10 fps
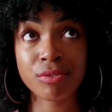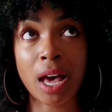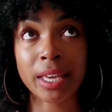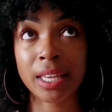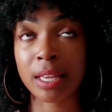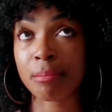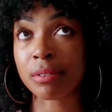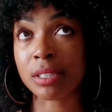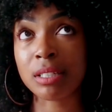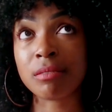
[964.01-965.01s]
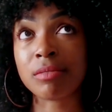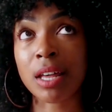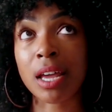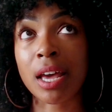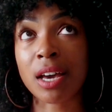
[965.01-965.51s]
I can't believe that
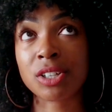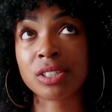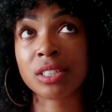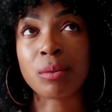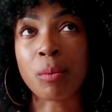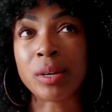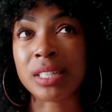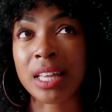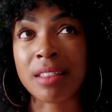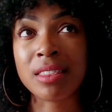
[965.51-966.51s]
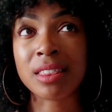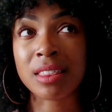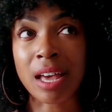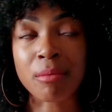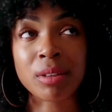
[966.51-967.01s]
I actually was in
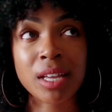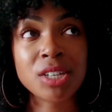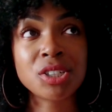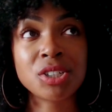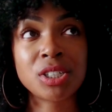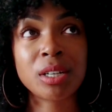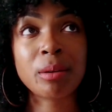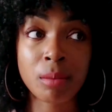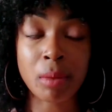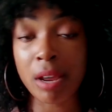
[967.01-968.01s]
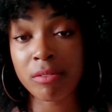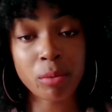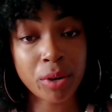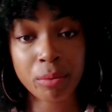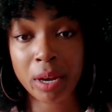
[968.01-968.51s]
that relationship, but
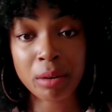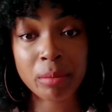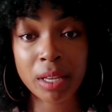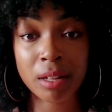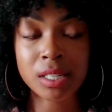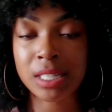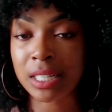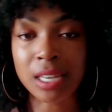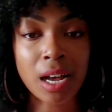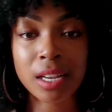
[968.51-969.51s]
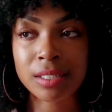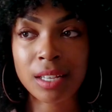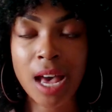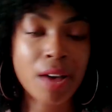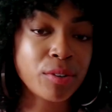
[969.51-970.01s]
everyone around me did not
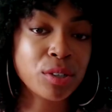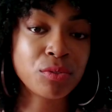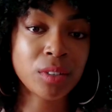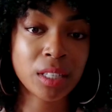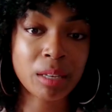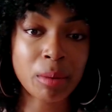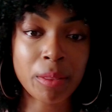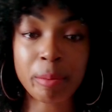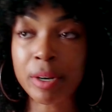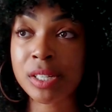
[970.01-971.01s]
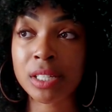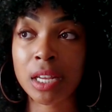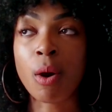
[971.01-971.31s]
have a good feeling about the person,